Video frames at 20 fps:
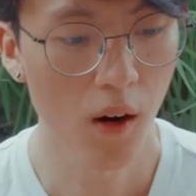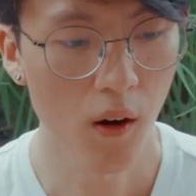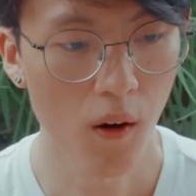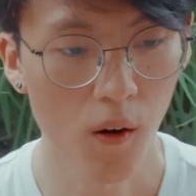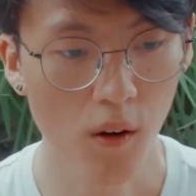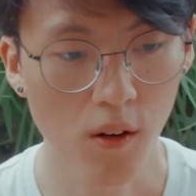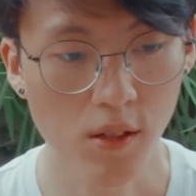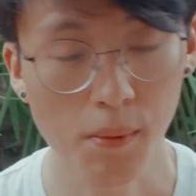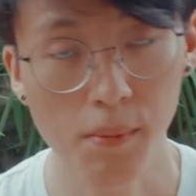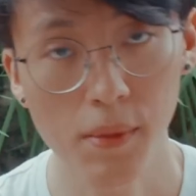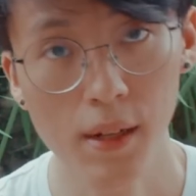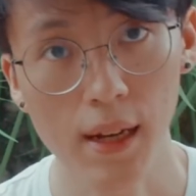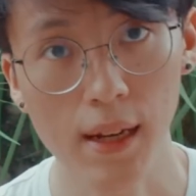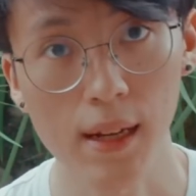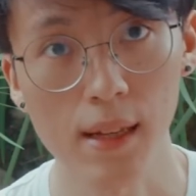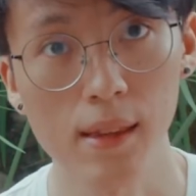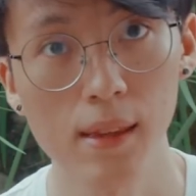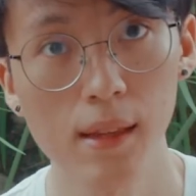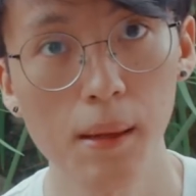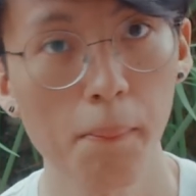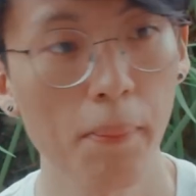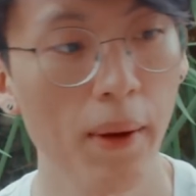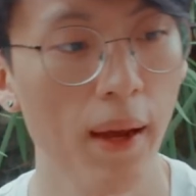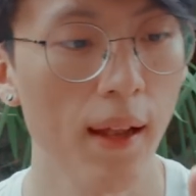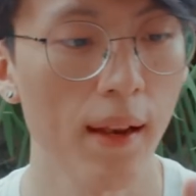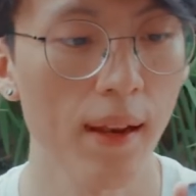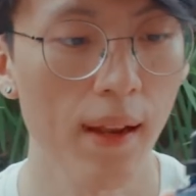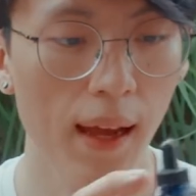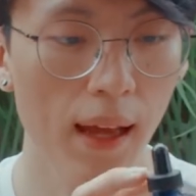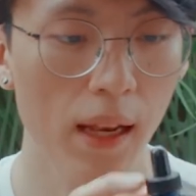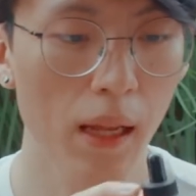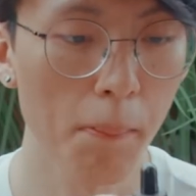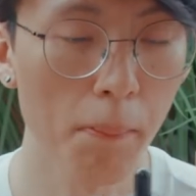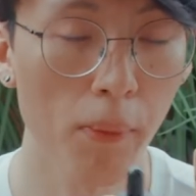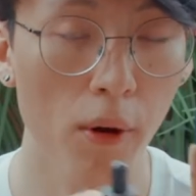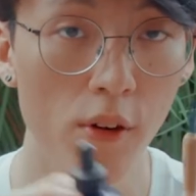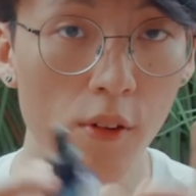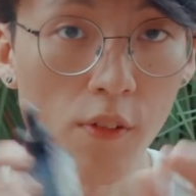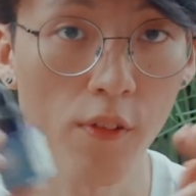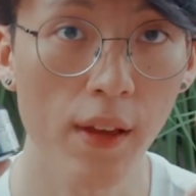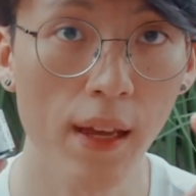or something like a dip pen and a bottle of